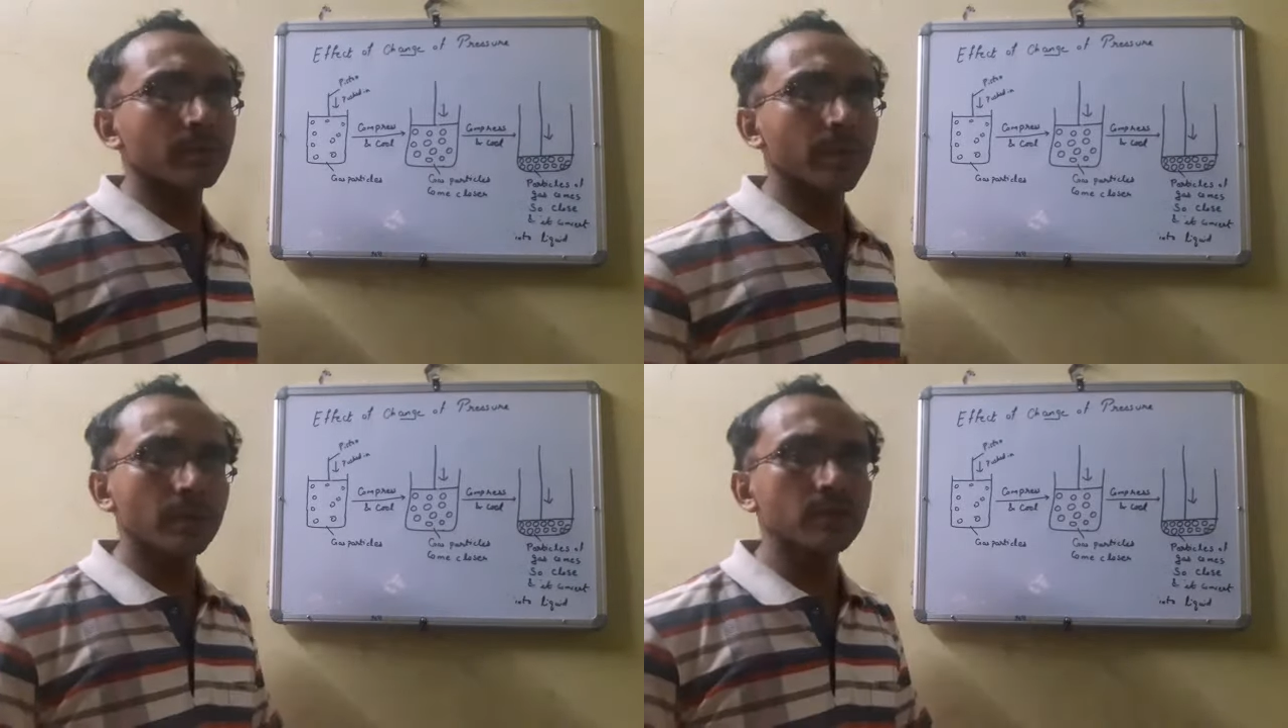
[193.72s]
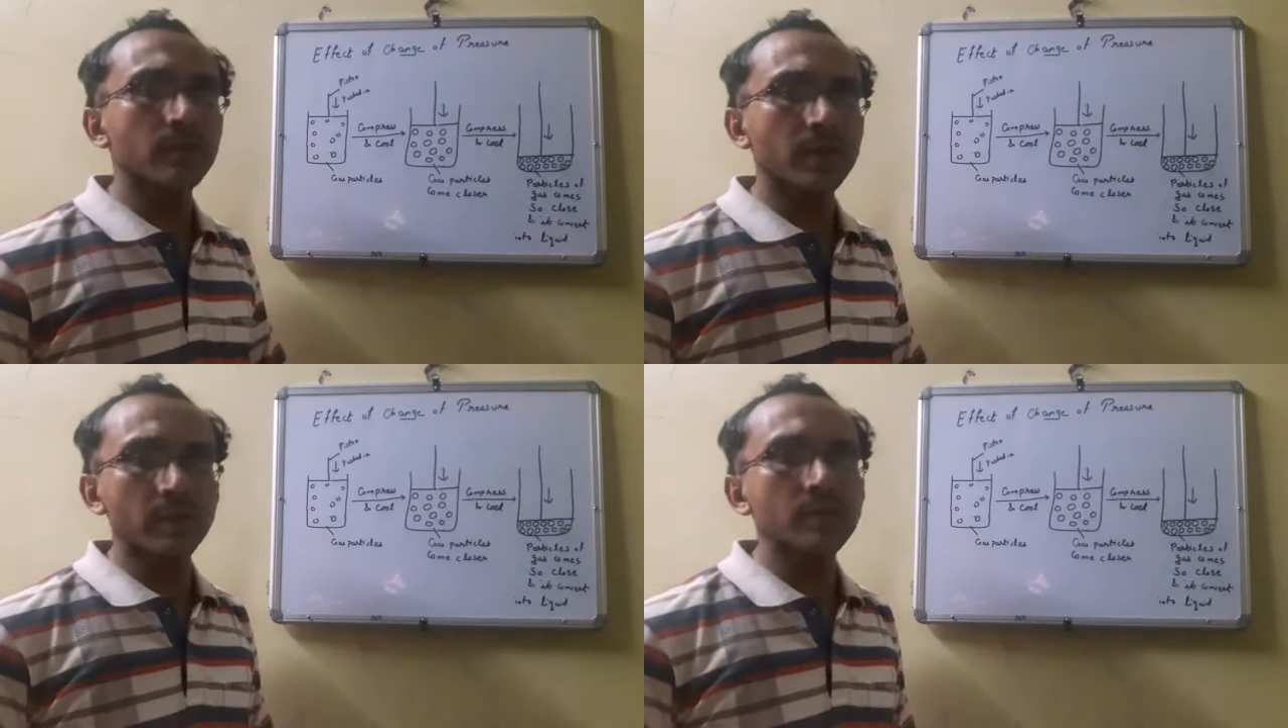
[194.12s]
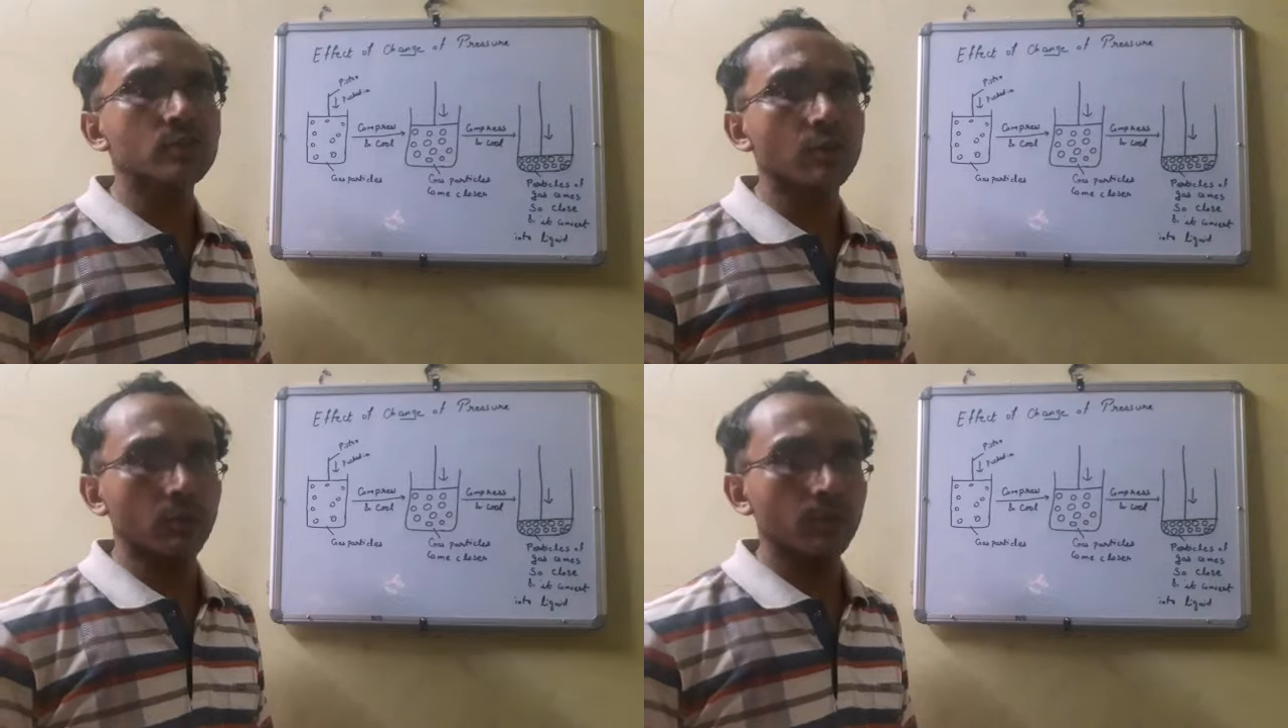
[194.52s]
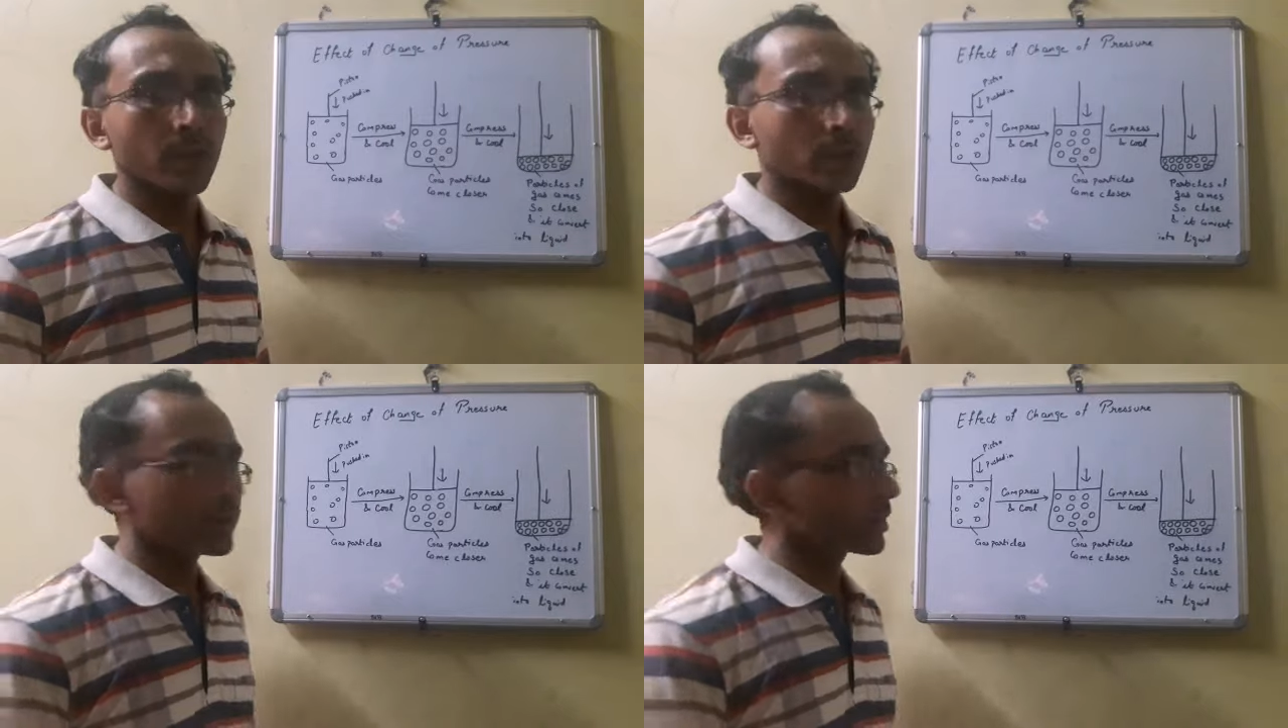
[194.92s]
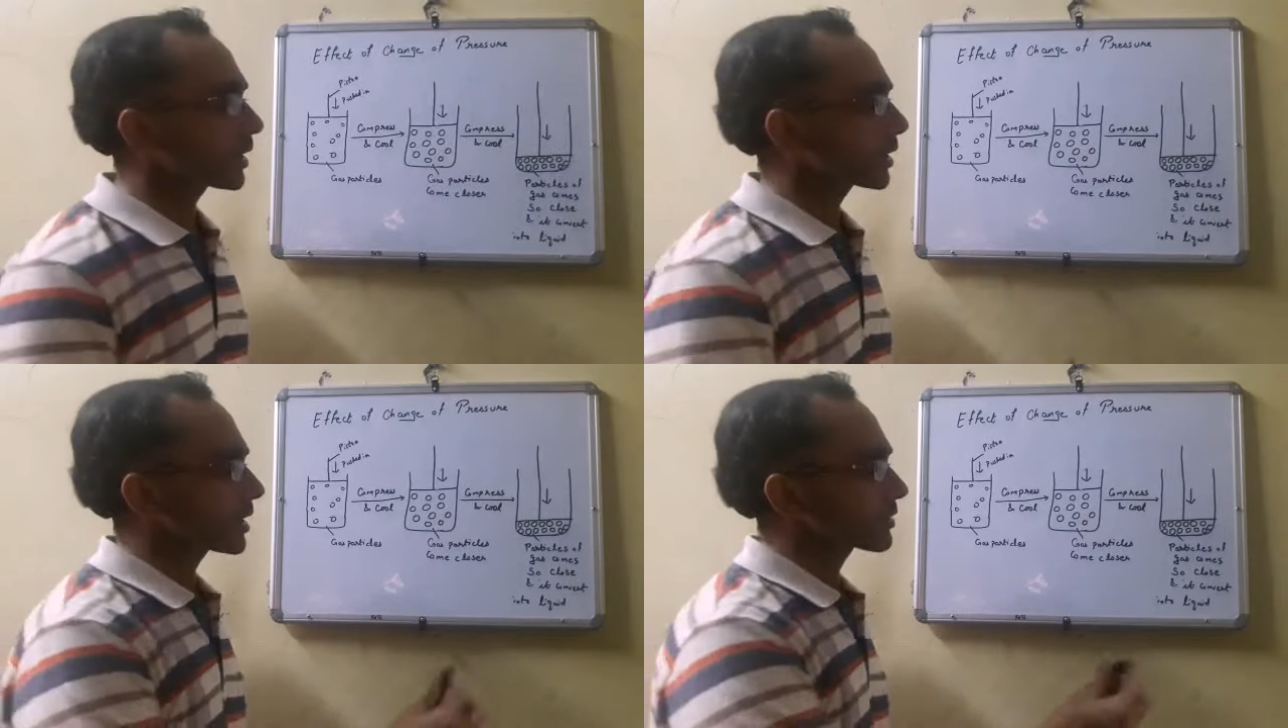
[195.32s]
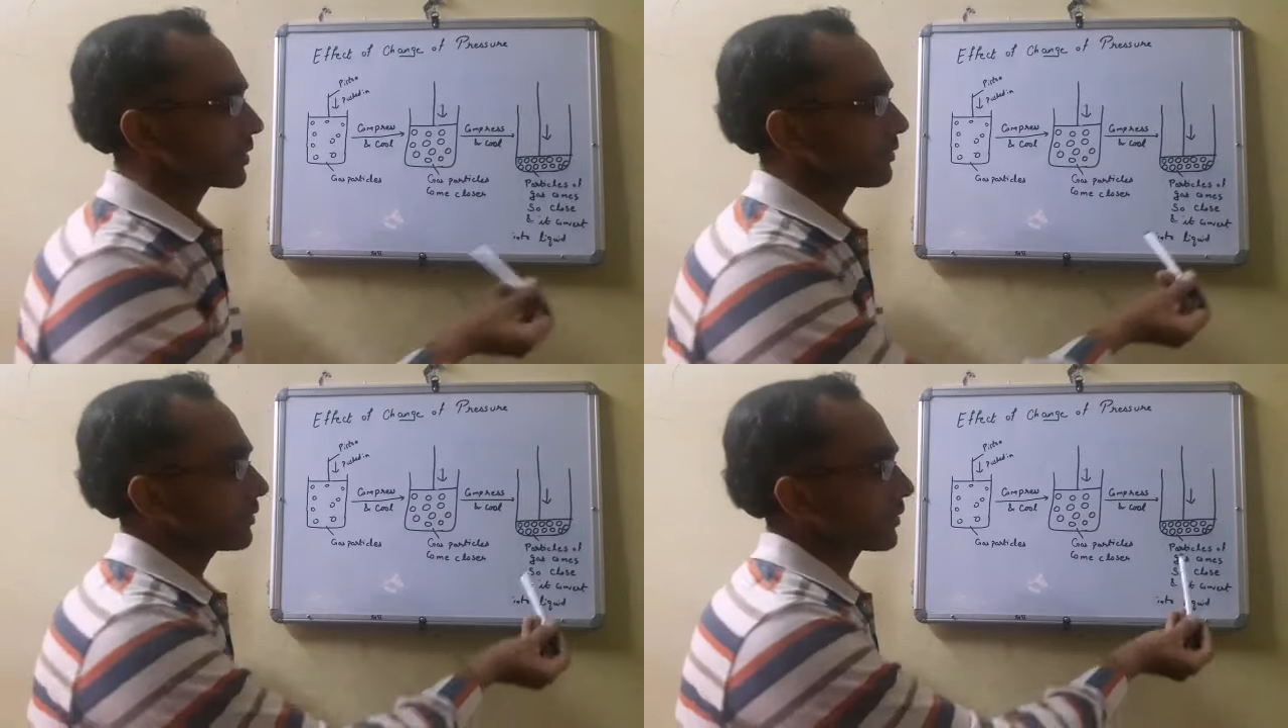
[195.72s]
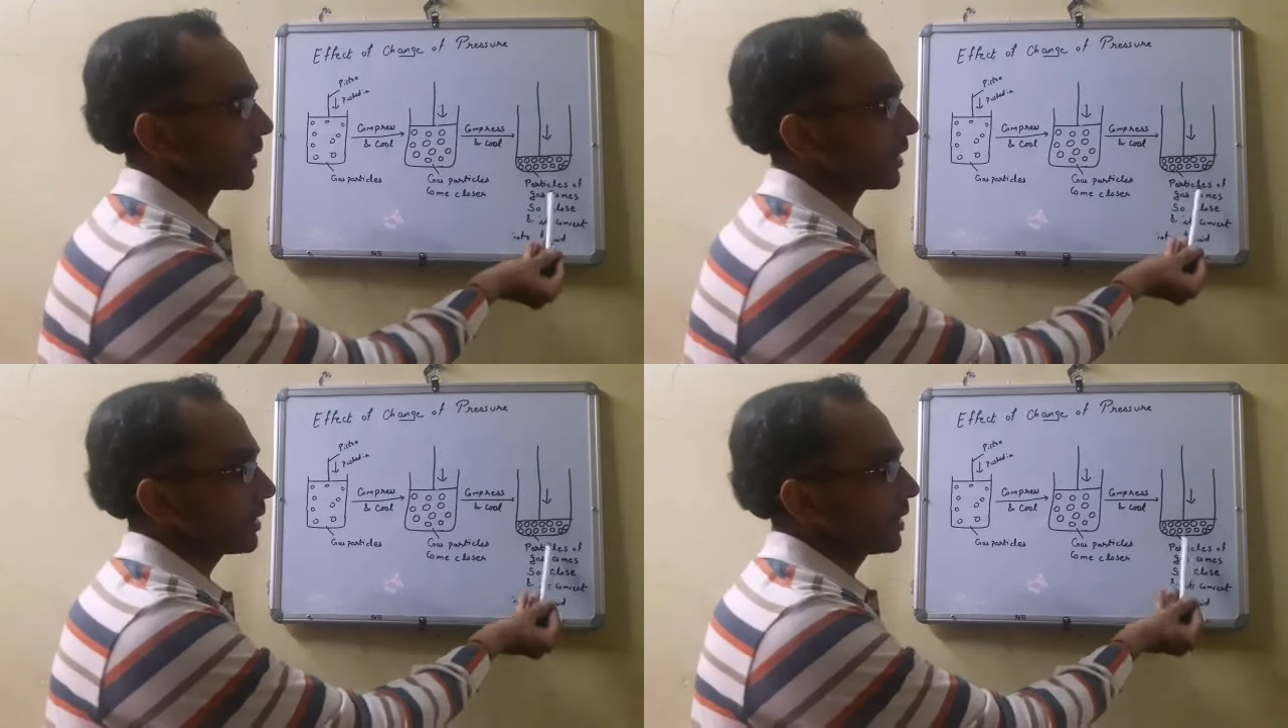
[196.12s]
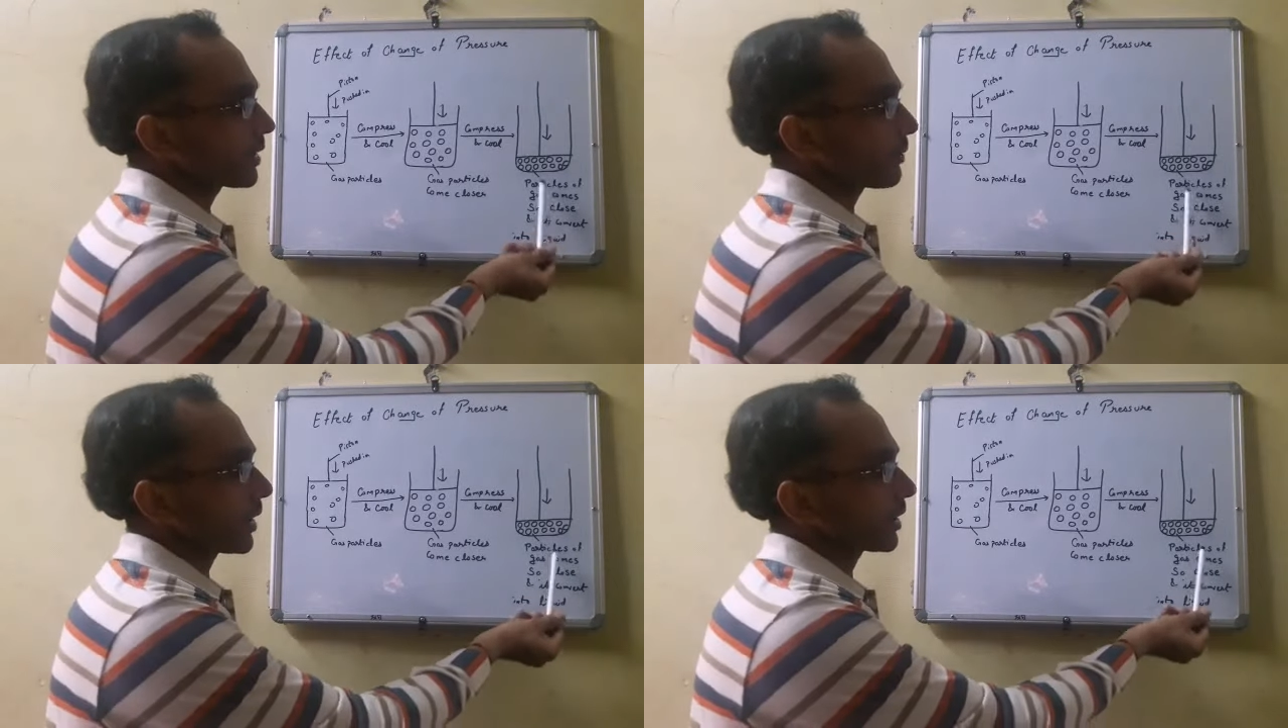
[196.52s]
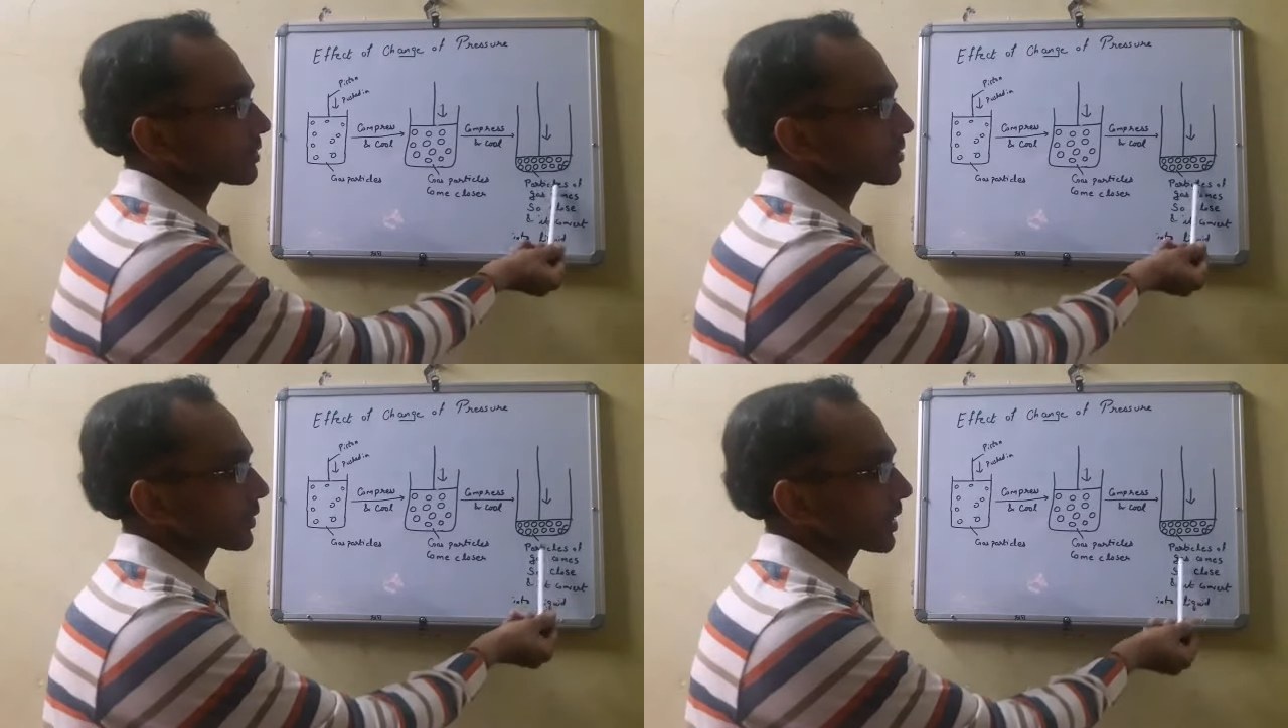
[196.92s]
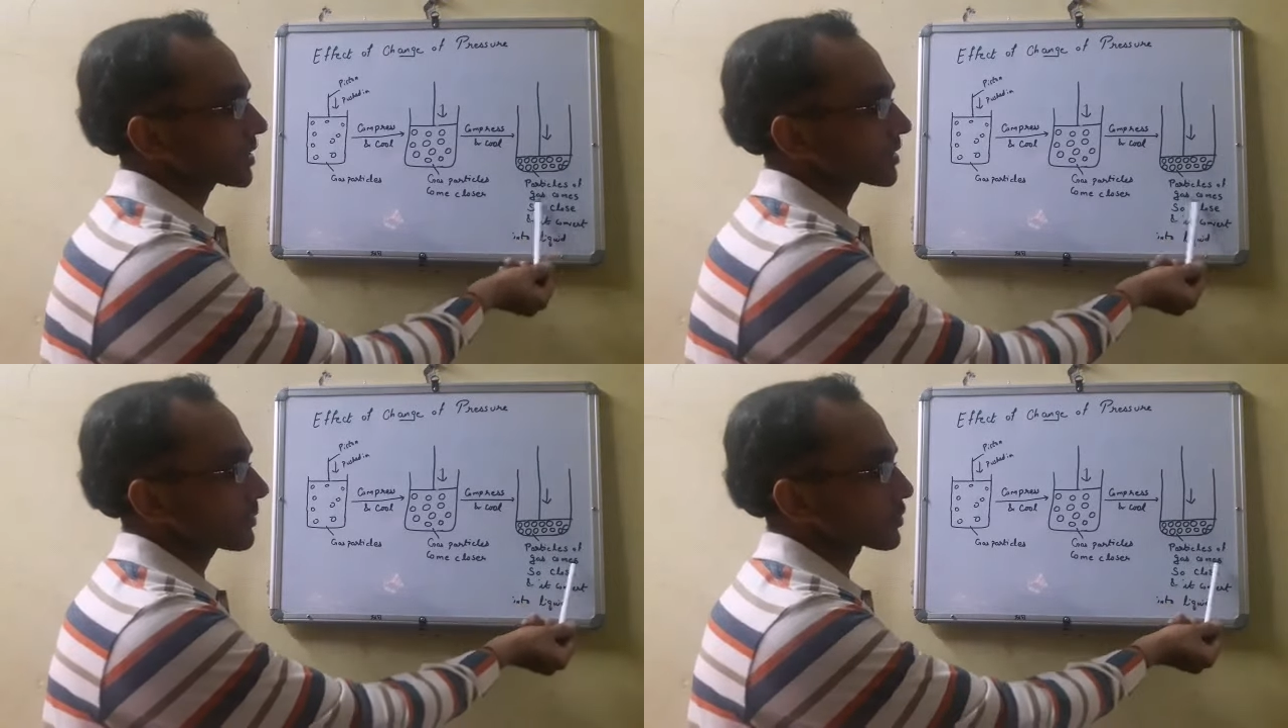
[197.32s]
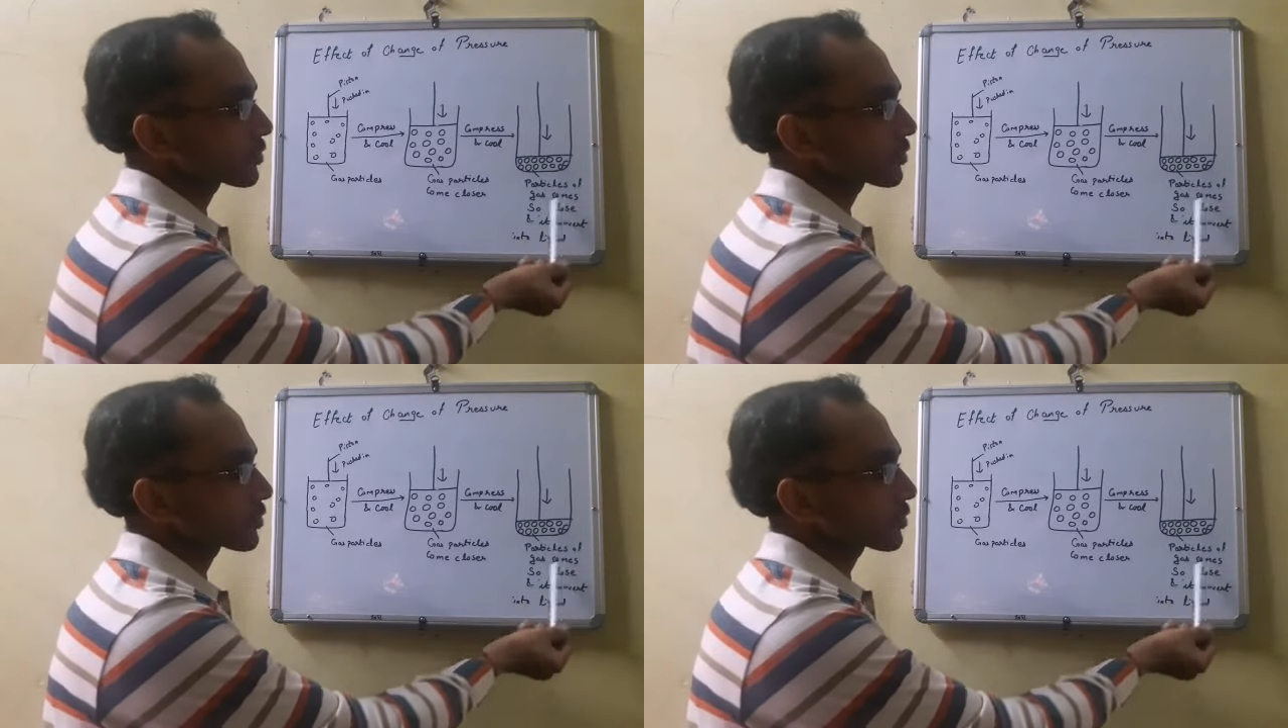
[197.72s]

it becomes very slow. So in that case, what we find, the particles of gas come